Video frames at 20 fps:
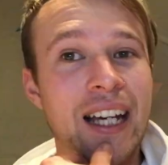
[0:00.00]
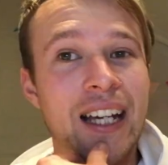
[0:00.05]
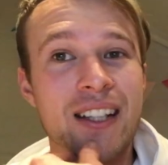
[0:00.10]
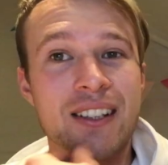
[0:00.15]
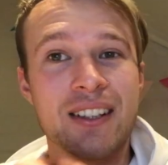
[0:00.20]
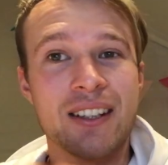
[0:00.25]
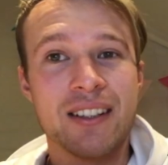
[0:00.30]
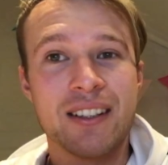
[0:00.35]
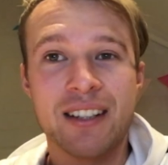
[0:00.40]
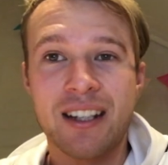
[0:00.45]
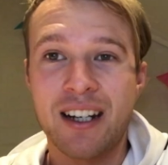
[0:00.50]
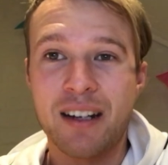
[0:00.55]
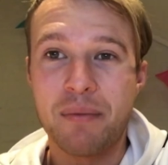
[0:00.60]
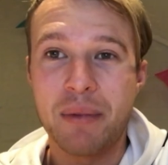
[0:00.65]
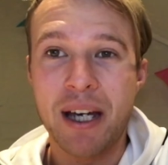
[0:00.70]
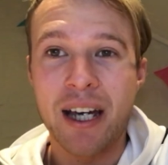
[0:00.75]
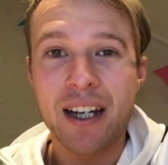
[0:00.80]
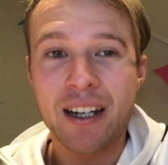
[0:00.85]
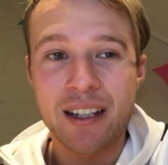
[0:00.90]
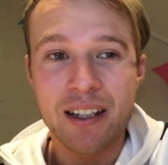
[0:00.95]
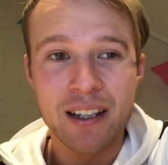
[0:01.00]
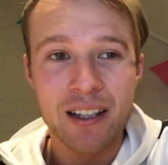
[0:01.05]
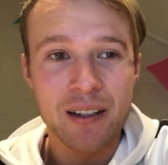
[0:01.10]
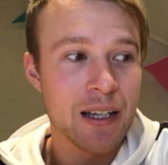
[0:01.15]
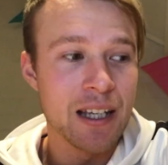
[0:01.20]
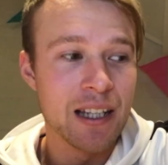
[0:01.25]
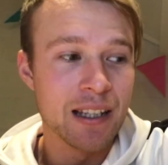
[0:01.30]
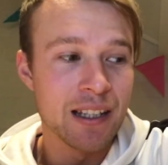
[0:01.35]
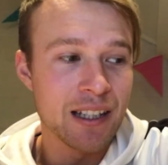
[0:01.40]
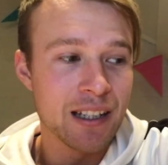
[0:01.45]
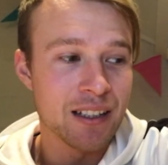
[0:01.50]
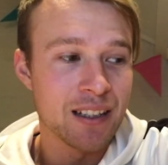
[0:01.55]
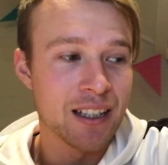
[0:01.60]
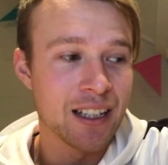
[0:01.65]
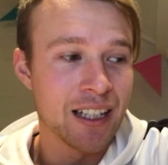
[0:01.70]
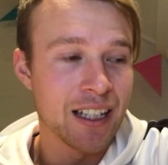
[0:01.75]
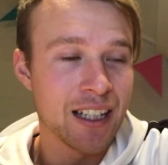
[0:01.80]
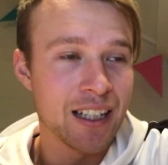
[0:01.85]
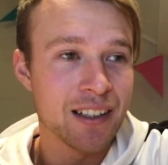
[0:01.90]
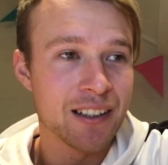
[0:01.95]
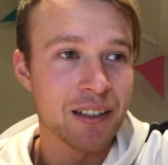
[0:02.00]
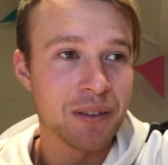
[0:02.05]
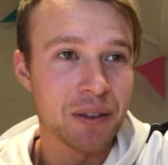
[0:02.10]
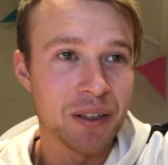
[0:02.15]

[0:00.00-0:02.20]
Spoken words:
as a centre back in these leagues.